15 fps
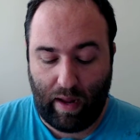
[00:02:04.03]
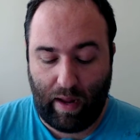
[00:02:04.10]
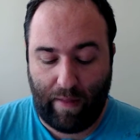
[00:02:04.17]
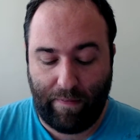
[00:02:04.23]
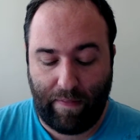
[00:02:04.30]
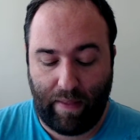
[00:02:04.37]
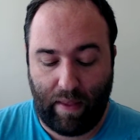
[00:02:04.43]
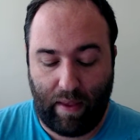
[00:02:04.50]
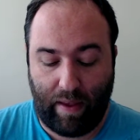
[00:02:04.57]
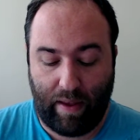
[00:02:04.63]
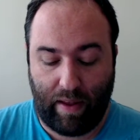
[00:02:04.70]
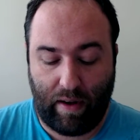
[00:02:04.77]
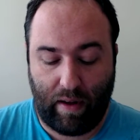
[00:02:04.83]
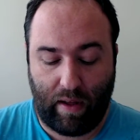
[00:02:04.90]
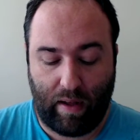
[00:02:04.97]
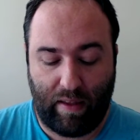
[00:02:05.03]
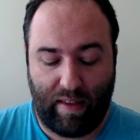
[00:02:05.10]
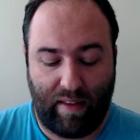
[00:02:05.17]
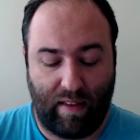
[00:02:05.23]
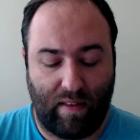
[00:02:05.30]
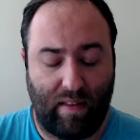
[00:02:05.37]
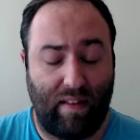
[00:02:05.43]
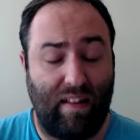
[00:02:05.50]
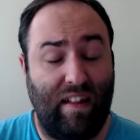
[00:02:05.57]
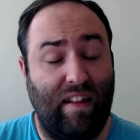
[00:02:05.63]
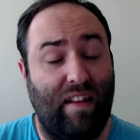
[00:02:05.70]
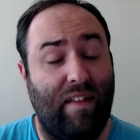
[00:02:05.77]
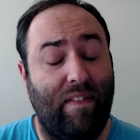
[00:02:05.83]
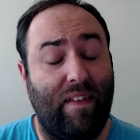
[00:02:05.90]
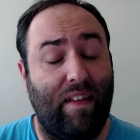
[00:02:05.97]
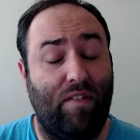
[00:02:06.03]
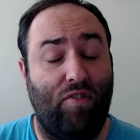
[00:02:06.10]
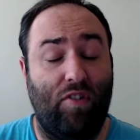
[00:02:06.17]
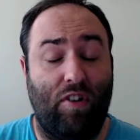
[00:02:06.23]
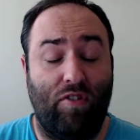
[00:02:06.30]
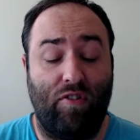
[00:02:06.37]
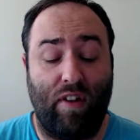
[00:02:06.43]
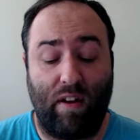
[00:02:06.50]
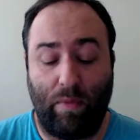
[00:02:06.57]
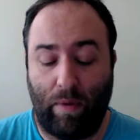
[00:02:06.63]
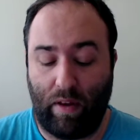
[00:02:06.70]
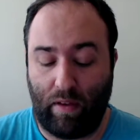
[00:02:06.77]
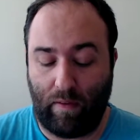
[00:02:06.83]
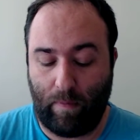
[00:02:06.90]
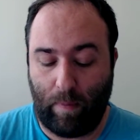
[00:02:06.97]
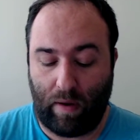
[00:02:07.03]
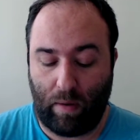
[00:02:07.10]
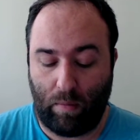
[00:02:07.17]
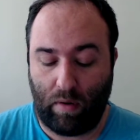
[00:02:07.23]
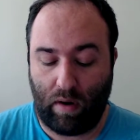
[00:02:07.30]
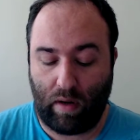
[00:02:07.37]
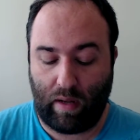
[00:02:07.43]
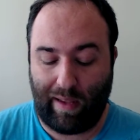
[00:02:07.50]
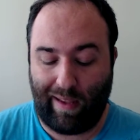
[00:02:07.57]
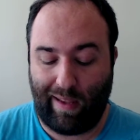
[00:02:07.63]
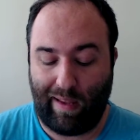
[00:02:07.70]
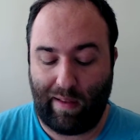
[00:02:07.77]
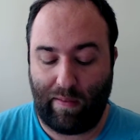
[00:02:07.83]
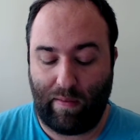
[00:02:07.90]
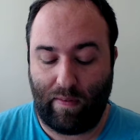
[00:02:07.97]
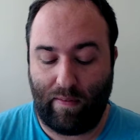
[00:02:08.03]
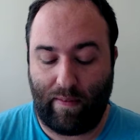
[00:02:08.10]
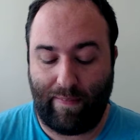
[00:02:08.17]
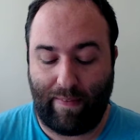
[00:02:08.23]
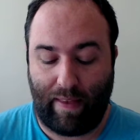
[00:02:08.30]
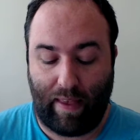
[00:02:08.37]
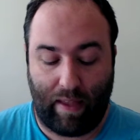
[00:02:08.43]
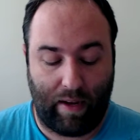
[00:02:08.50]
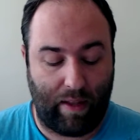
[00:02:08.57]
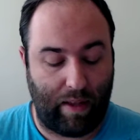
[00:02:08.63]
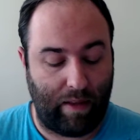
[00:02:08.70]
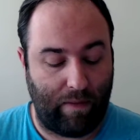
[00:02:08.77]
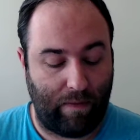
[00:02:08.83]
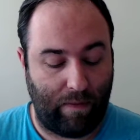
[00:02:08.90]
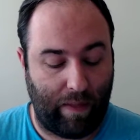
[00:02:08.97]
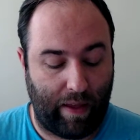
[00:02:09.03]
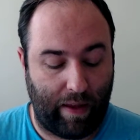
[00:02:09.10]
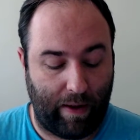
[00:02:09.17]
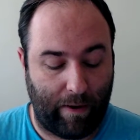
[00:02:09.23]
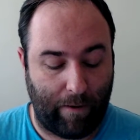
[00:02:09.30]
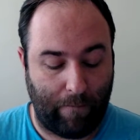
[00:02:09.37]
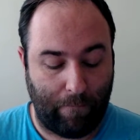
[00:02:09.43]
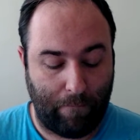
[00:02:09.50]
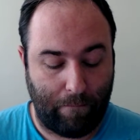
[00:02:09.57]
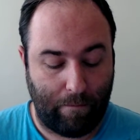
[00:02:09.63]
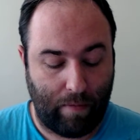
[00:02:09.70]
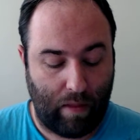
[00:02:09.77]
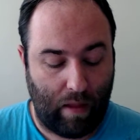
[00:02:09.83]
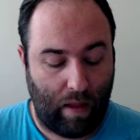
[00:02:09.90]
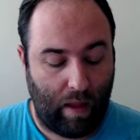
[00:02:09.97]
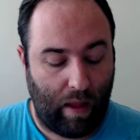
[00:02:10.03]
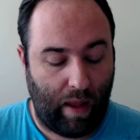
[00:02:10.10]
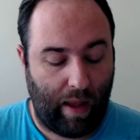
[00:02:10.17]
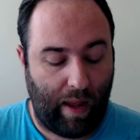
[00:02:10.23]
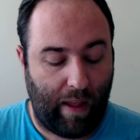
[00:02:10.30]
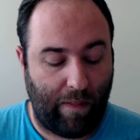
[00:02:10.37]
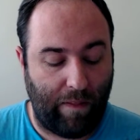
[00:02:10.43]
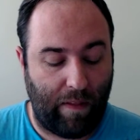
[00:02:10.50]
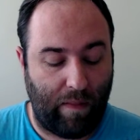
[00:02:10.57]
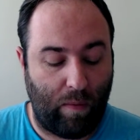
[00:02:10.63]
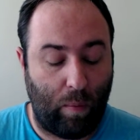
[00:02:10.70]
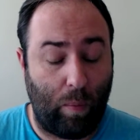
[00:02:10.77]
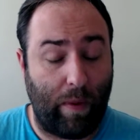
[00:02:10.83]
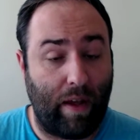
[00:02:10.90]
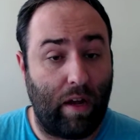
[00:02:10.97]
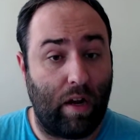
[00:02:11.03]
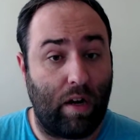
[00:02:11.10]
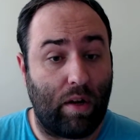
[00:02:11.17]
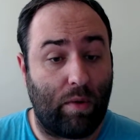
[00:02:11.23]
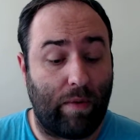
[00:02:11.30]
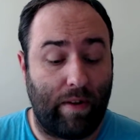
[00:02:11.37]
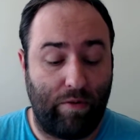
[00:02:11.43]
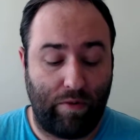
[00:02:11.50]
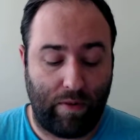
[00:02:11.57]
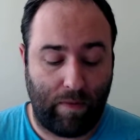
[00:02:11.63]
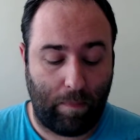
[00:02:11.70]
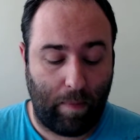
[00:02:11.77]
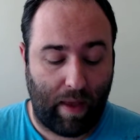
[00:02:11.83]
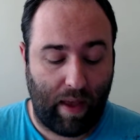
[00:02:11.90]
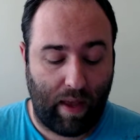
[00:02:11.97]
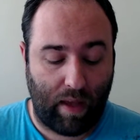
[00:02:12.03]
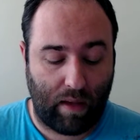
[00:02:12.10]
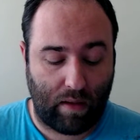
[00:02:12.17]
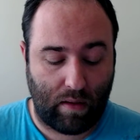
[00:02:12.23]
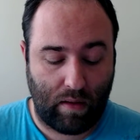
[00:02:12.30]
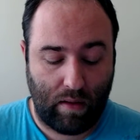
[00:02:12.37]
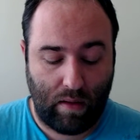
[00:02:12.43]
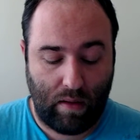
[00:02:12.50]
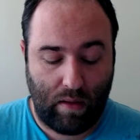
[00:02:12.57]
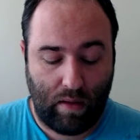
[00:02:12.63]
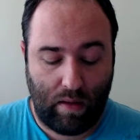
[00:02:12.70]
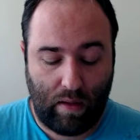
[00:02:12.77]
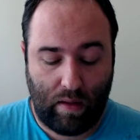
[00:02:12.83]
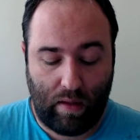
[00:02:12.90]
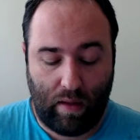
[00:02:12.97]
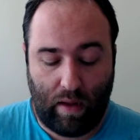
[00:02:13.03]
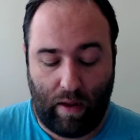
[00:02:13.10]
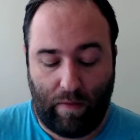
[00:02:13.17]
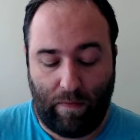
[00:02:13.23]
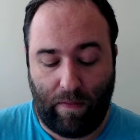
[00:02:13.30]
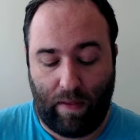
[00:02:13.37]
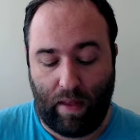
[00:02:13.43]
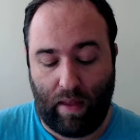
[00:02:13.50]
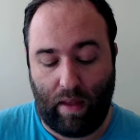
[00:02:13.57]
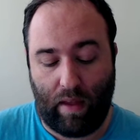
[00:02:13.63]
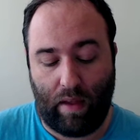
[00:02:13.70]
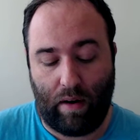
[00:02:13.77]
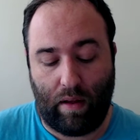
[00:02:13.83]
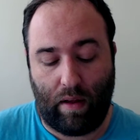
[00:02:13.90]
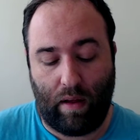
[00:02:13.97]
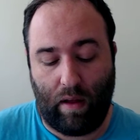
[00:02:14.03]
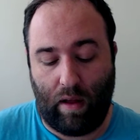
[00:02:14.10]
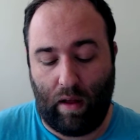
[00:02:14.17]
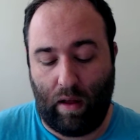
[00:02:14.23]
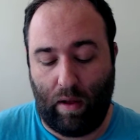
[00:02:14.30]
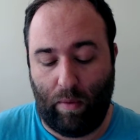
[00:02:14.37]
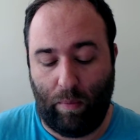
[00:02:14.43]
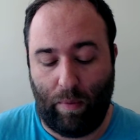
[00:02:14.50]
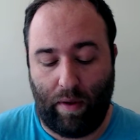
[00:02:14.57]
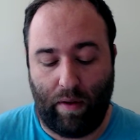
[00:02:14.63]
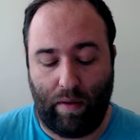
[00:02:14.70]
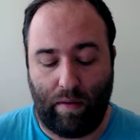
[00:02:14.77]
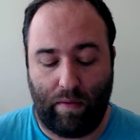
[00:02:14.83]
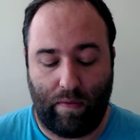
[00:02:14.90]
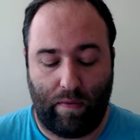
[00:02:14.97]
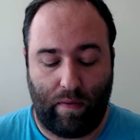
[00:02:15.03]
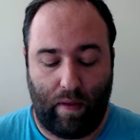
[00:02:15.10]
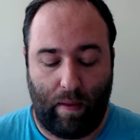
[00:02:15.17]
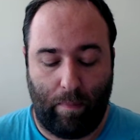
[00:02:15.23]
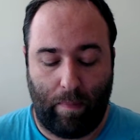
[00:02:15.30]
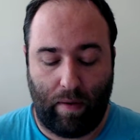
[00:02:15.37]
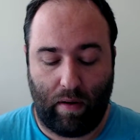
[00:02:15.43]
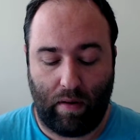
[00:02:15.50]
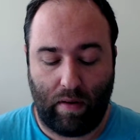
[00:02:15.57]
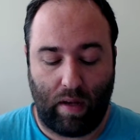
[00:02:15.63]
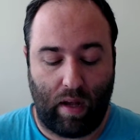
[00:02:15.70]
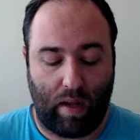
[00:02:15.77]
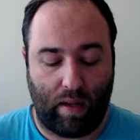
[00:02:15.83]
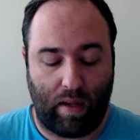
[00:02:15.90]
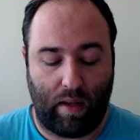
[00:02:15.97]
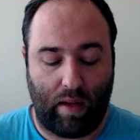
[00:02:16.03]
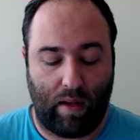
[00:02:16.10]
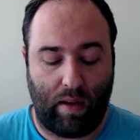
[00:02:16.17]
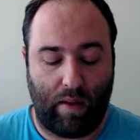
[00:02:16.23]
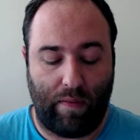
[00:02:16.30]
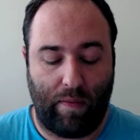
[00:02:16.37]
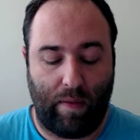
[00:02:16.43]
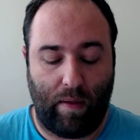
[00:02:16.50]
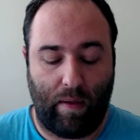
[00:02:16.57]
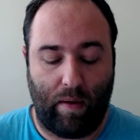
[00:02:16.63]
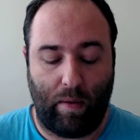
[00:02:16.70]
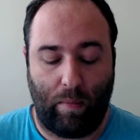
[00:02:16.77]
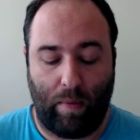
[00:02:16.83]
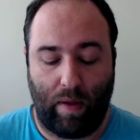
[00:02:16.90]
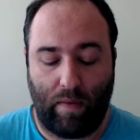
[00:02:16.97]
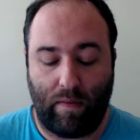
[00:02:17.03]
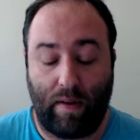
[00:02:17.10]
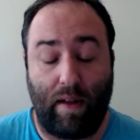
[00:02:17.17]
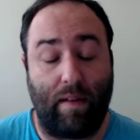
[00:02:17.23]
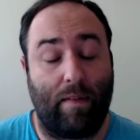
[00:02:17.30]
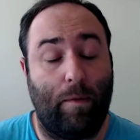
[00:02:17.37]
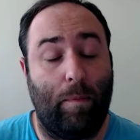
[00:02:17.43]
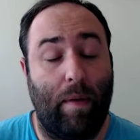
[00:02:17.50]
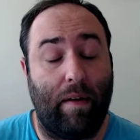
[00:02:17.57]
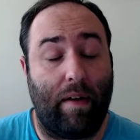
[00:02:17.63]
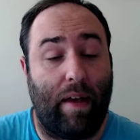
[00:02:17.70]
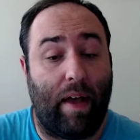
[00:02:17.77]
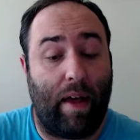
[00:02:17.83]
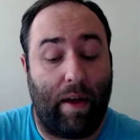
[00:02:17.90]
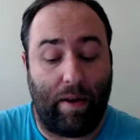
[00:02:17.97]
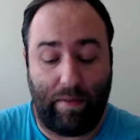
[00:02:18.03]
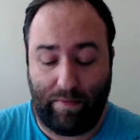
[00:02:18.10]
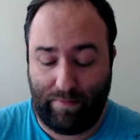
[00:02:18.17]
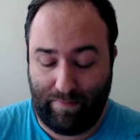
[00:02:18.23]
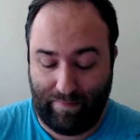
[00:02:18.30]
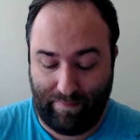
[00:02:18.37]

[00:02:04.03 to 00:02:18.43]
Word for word: And then uh, he he does get shell shocked when he goes back to work and sees Eddie there. And then the weird creature is back. And then uh, Wells and Barry are talking, and then Wells knocks Barry out.